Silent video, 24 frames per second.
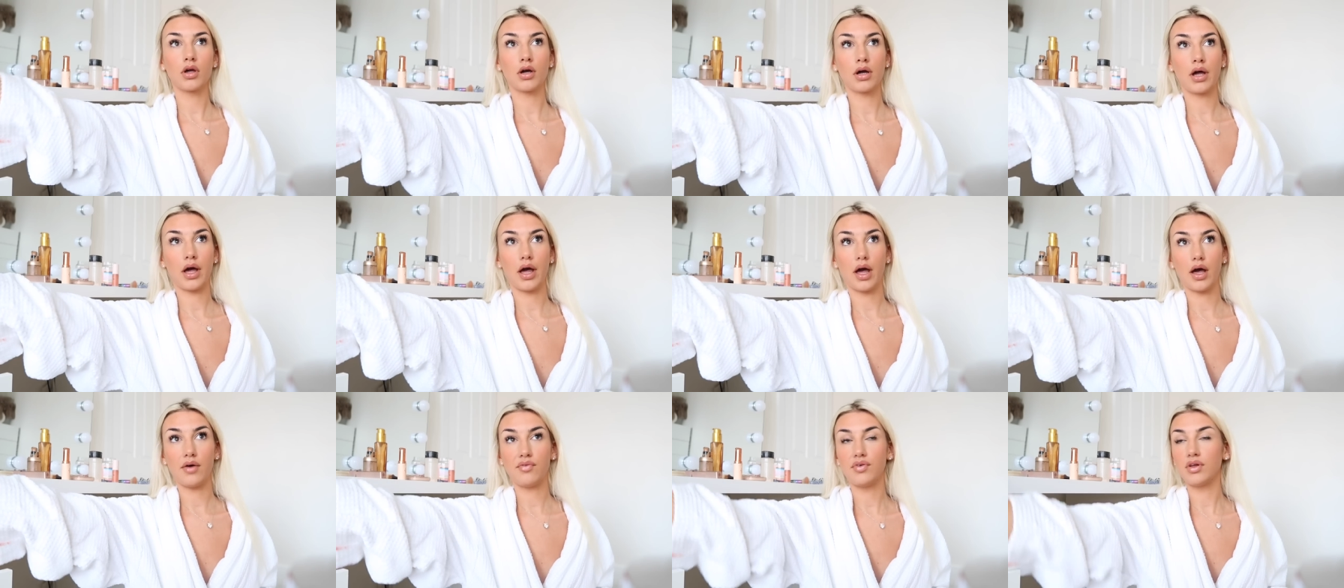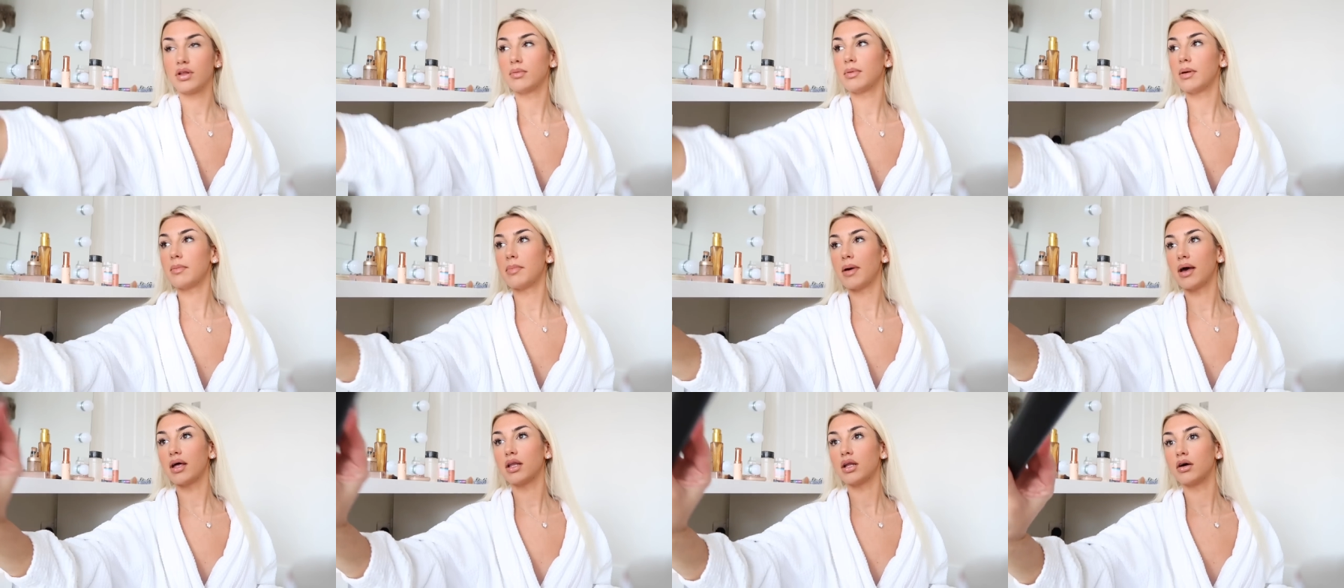Okay, I feel a bit
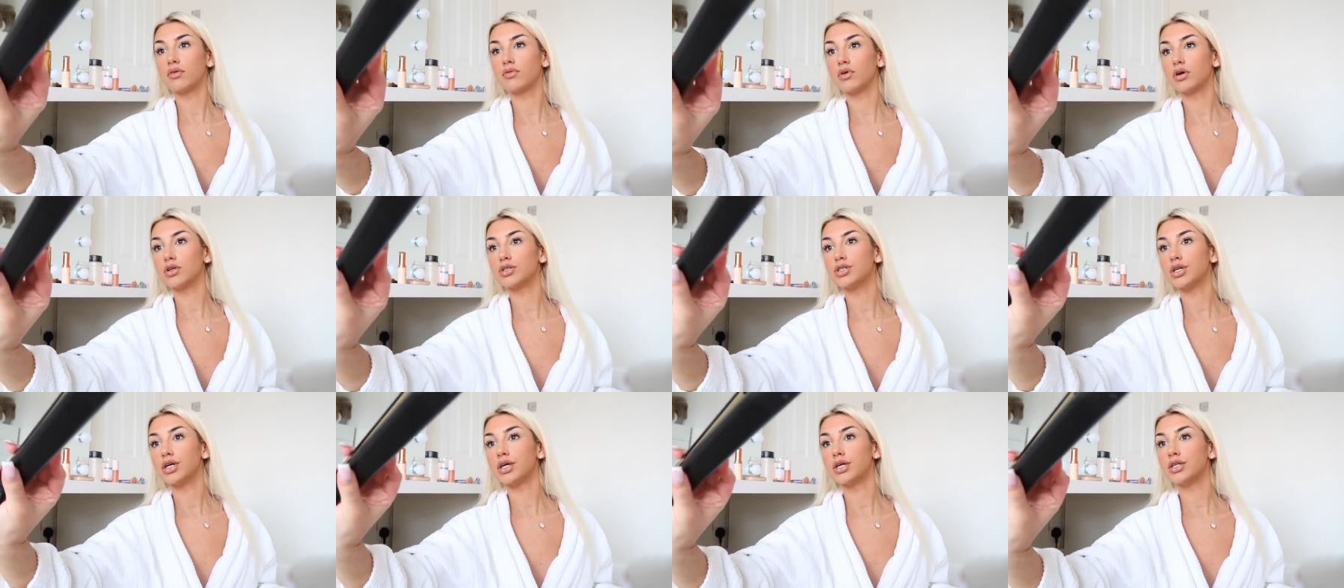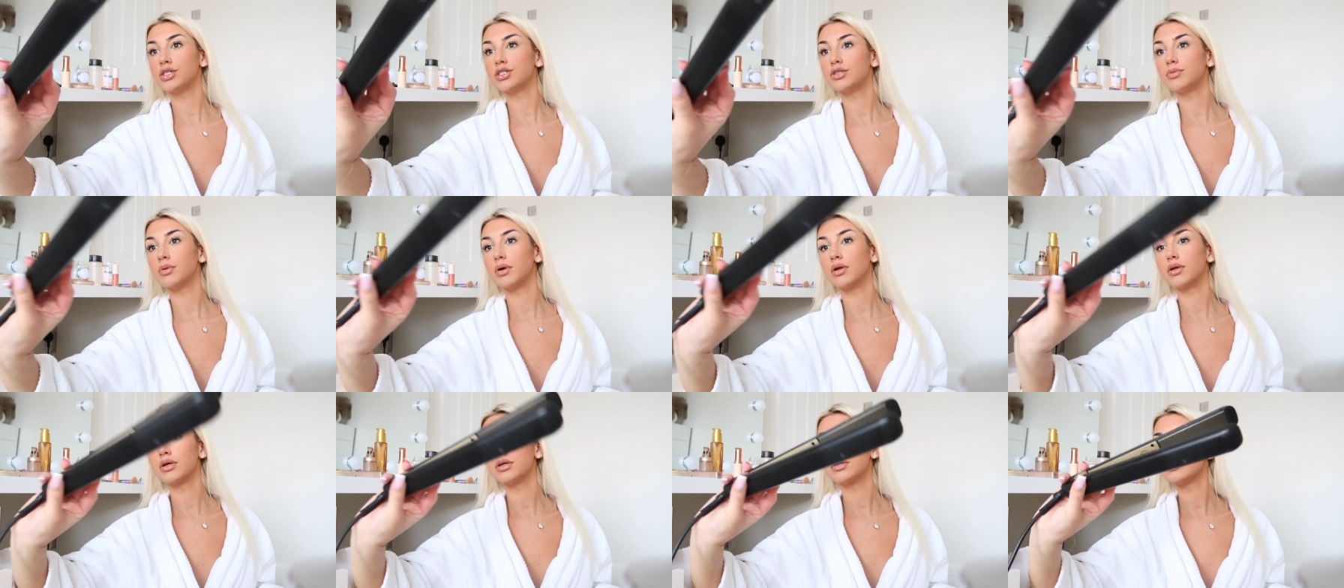better now. I've got changed, to
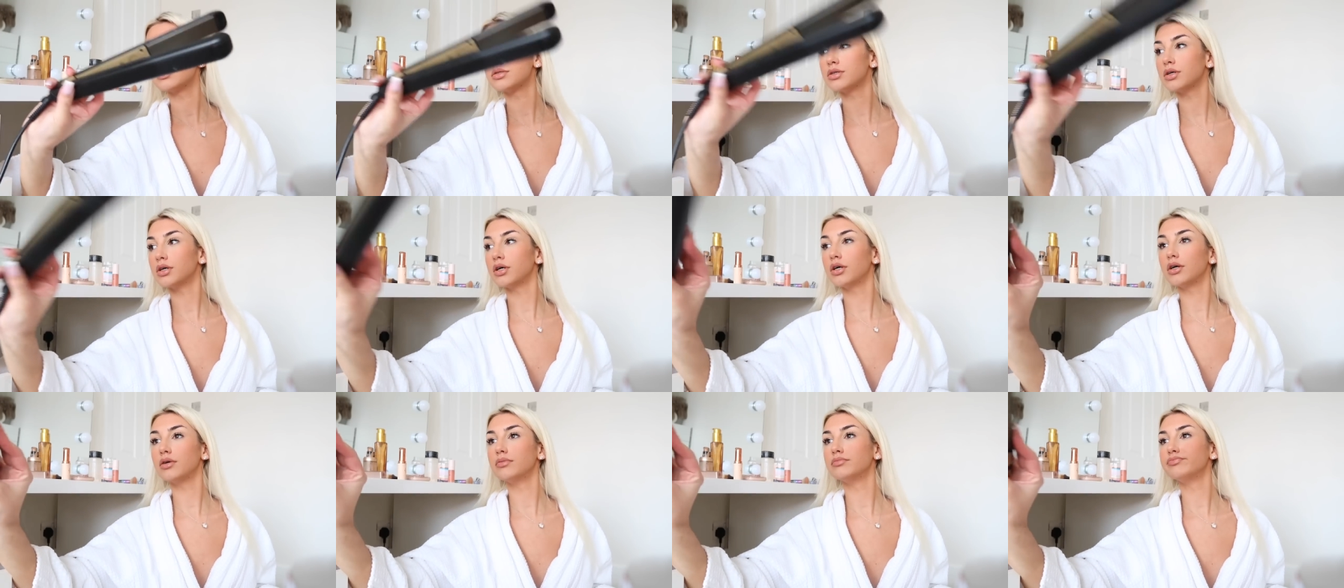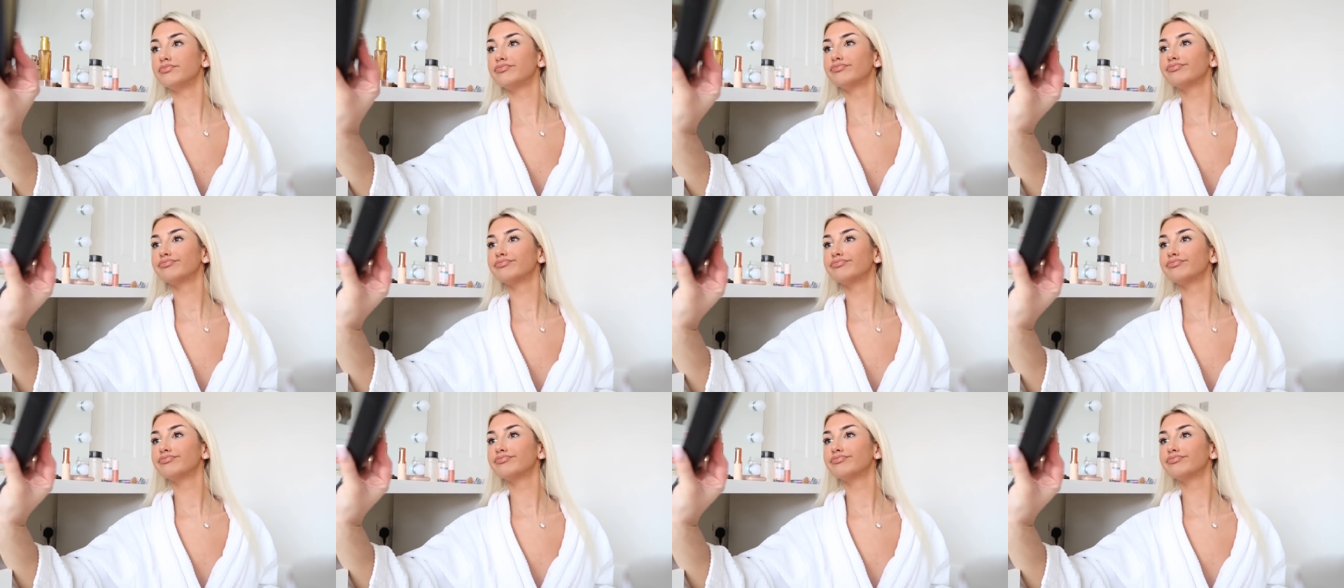be honest. So